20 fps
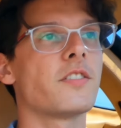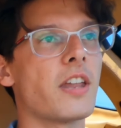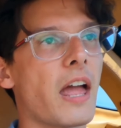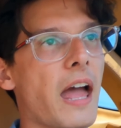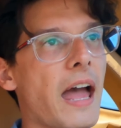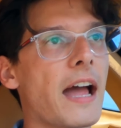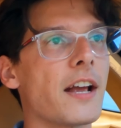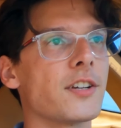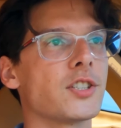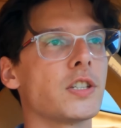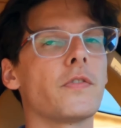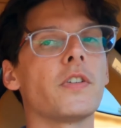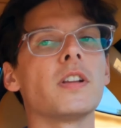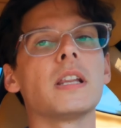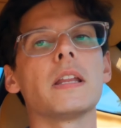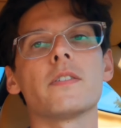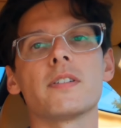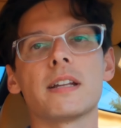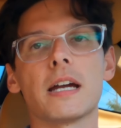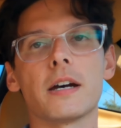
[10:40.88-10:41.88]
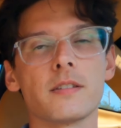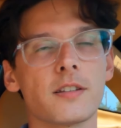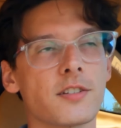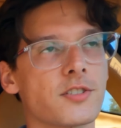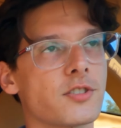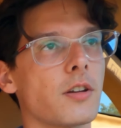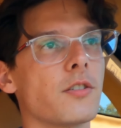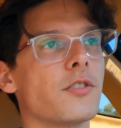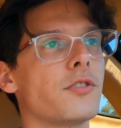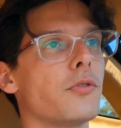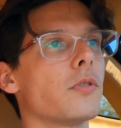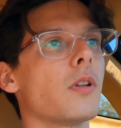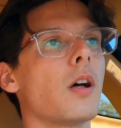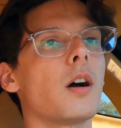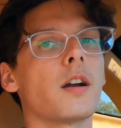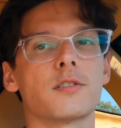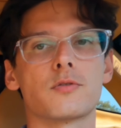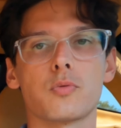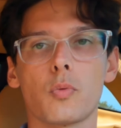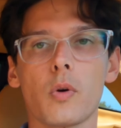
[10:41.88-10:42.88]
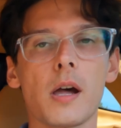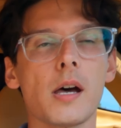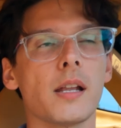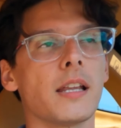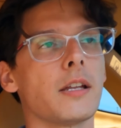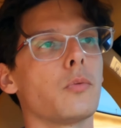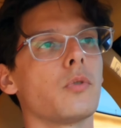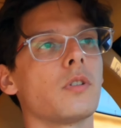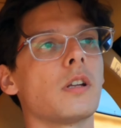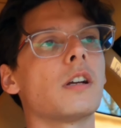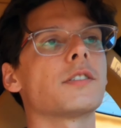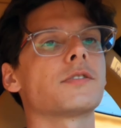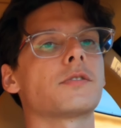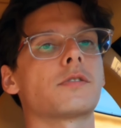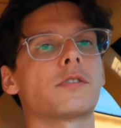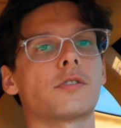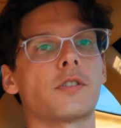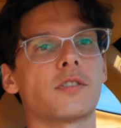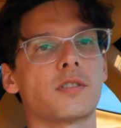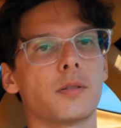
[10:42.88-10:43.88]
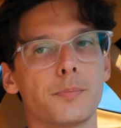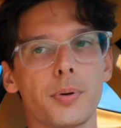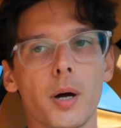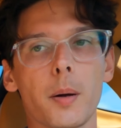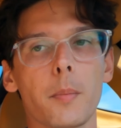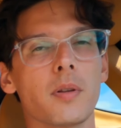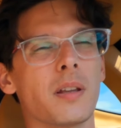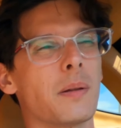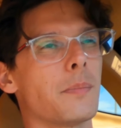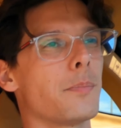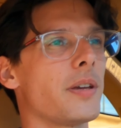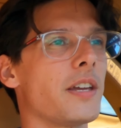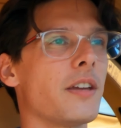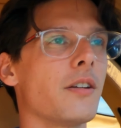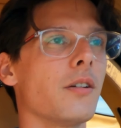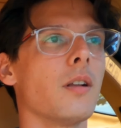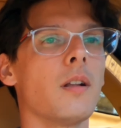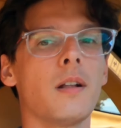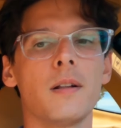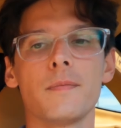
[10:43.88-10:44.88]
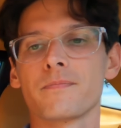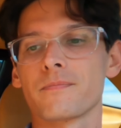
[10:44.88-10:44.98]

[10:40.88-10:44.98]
dash, if you leave it out in the sun too long as well, it will also start to bubble and peel.